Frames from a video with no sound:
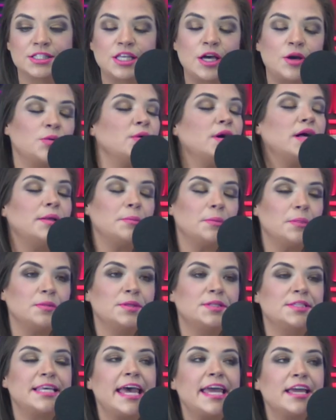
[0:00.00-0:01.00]
So
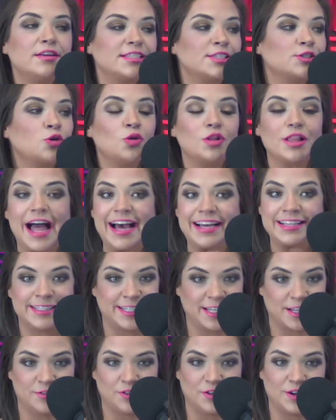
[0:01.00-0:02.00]
take
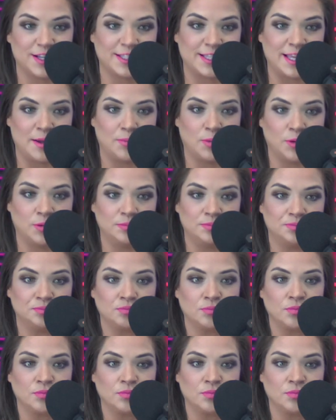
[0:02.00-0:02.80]
Scholastic, for example.